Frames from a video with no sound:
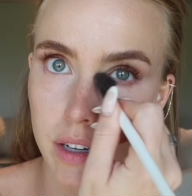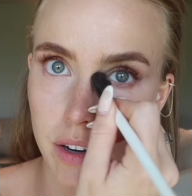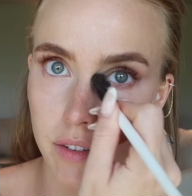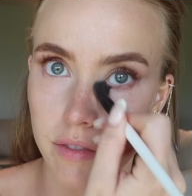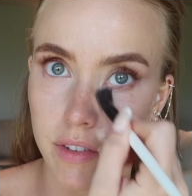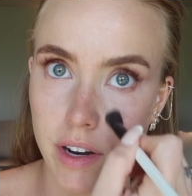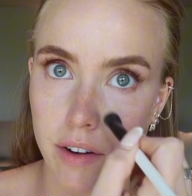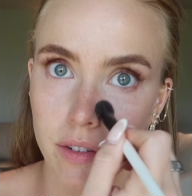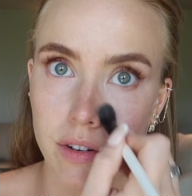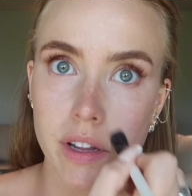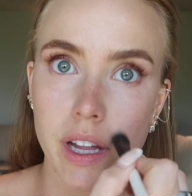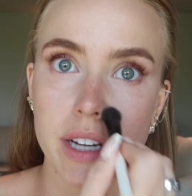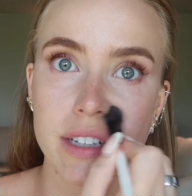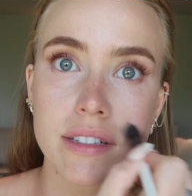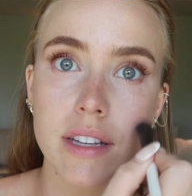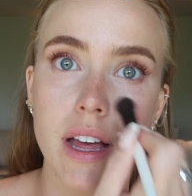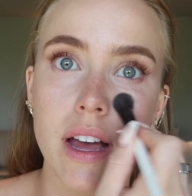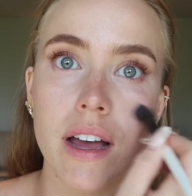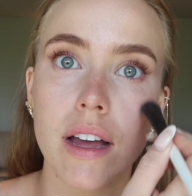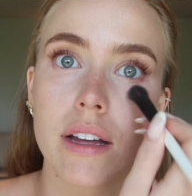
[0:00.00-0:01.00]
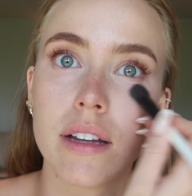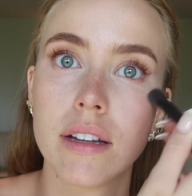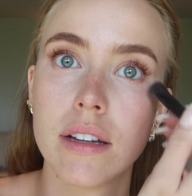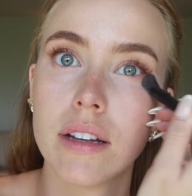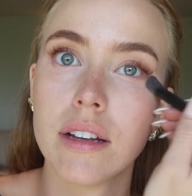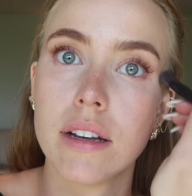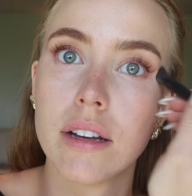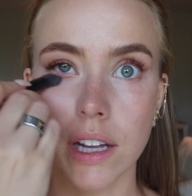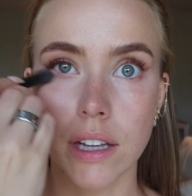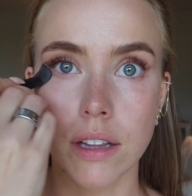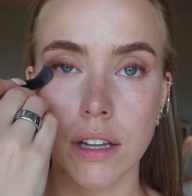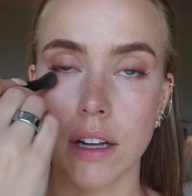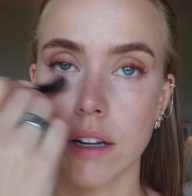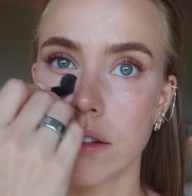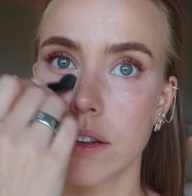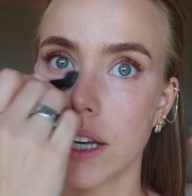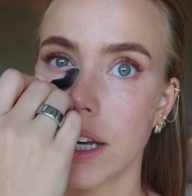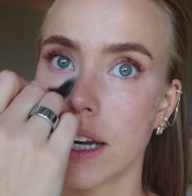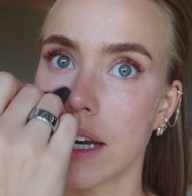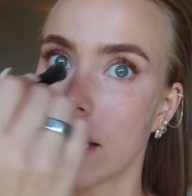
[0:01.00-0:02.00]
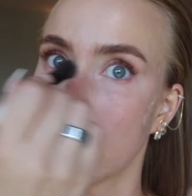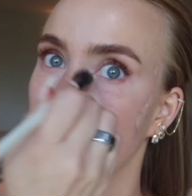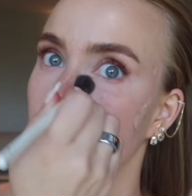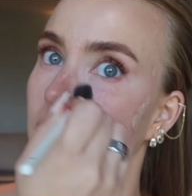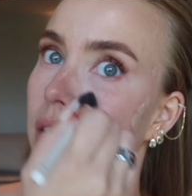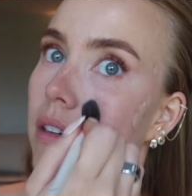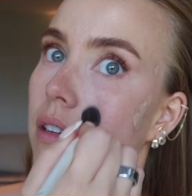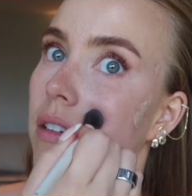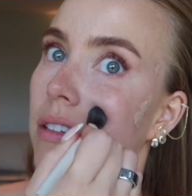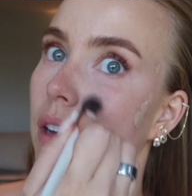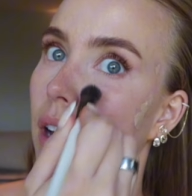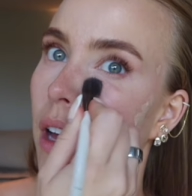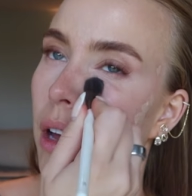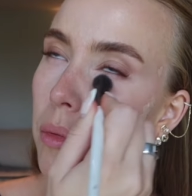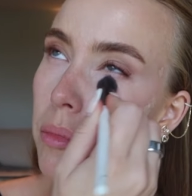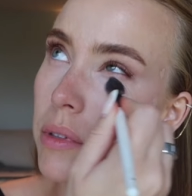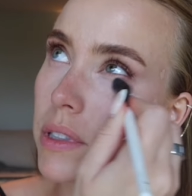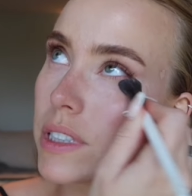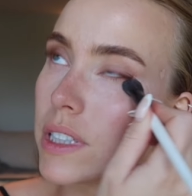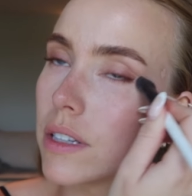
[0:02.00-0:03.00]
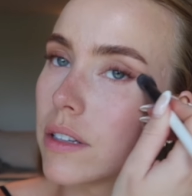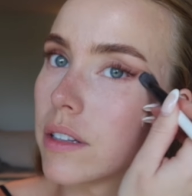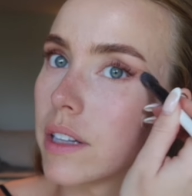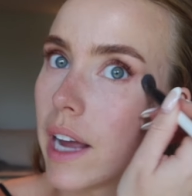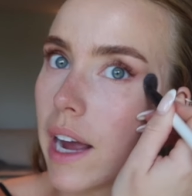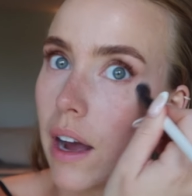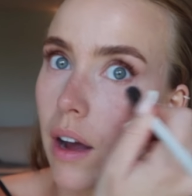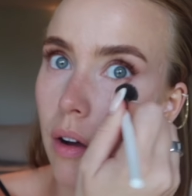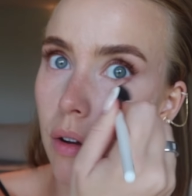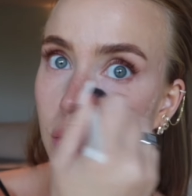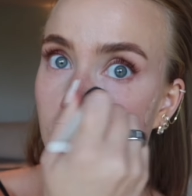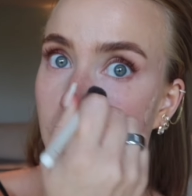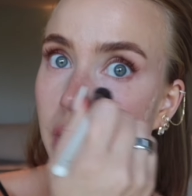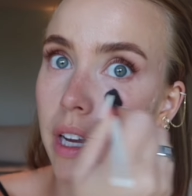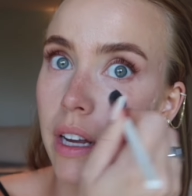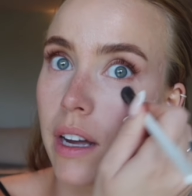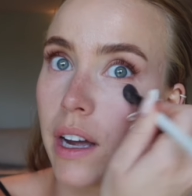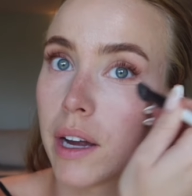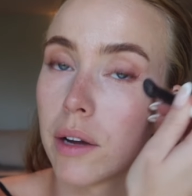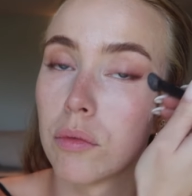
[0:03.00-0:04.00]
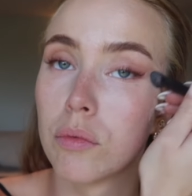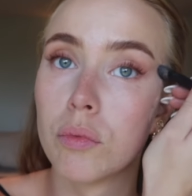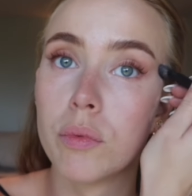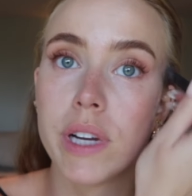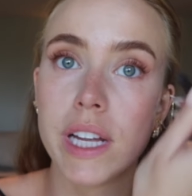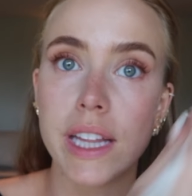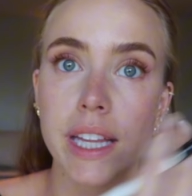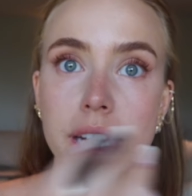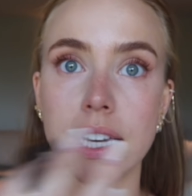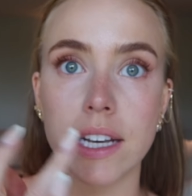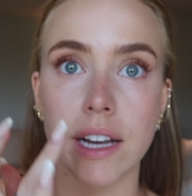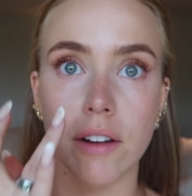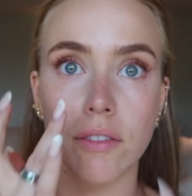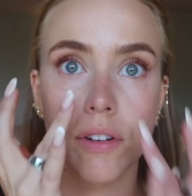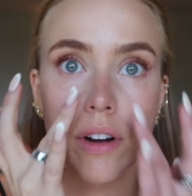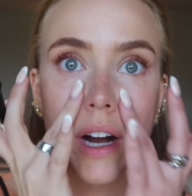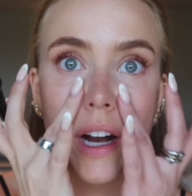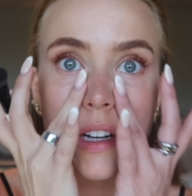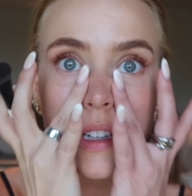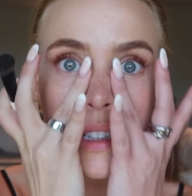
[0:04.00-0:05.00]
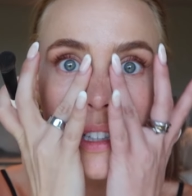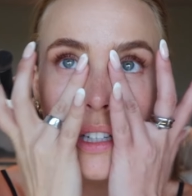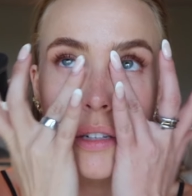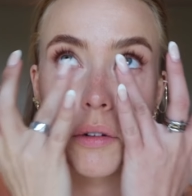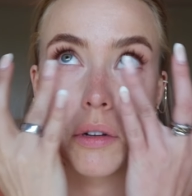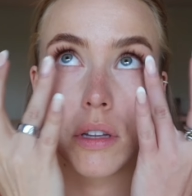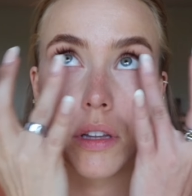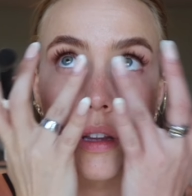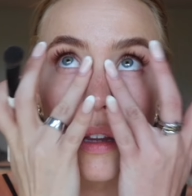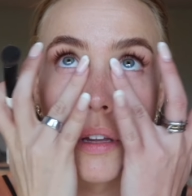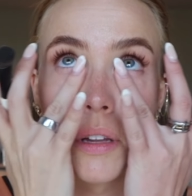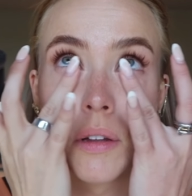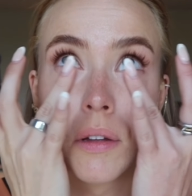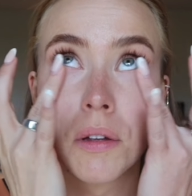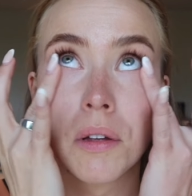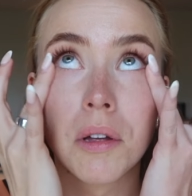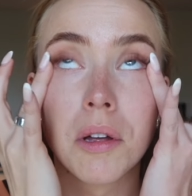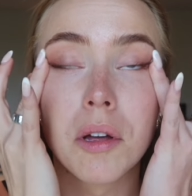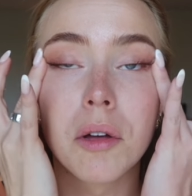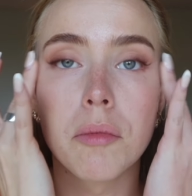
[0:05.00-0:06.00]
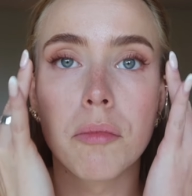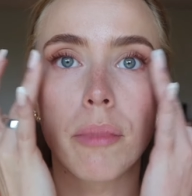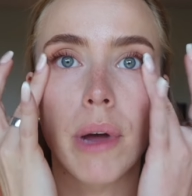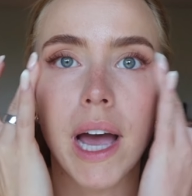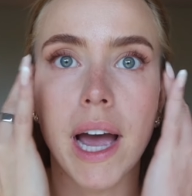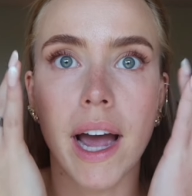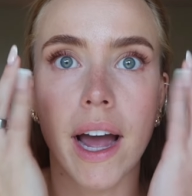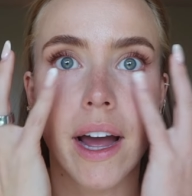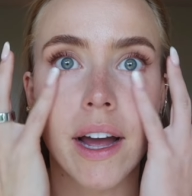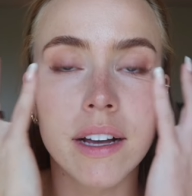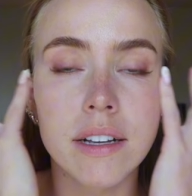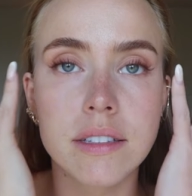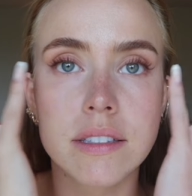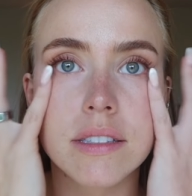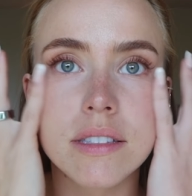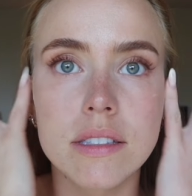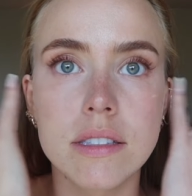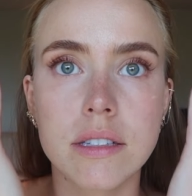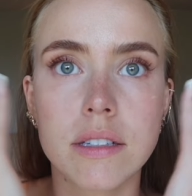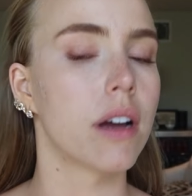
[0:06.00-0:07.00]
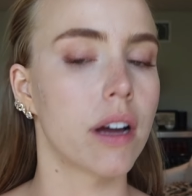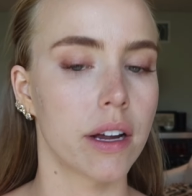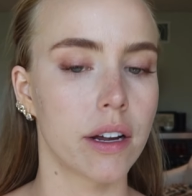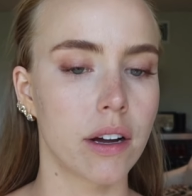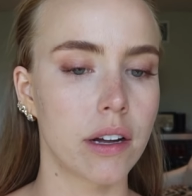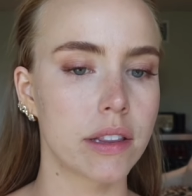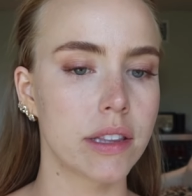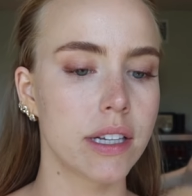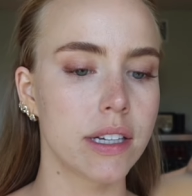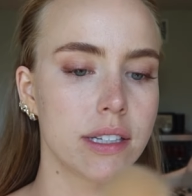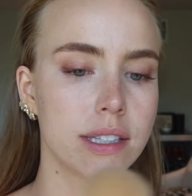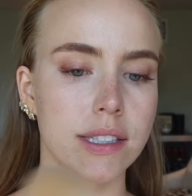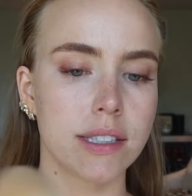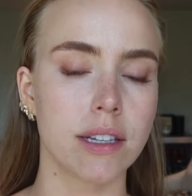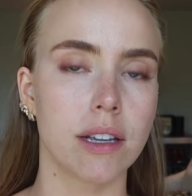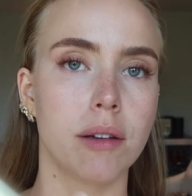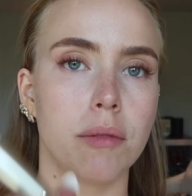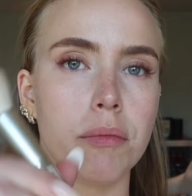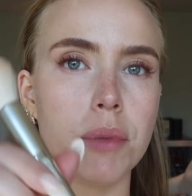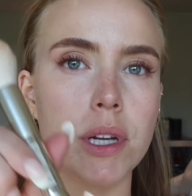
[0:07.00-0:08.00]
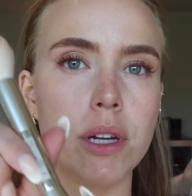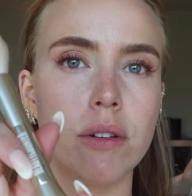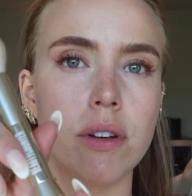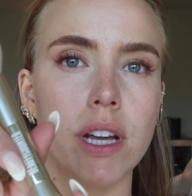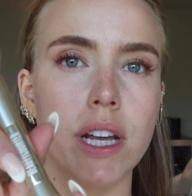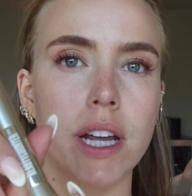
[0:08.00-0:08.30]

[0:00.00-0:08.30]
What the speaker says: I've never liked that, and luckily up until now, like I really never had to deal with bags. I got this beauty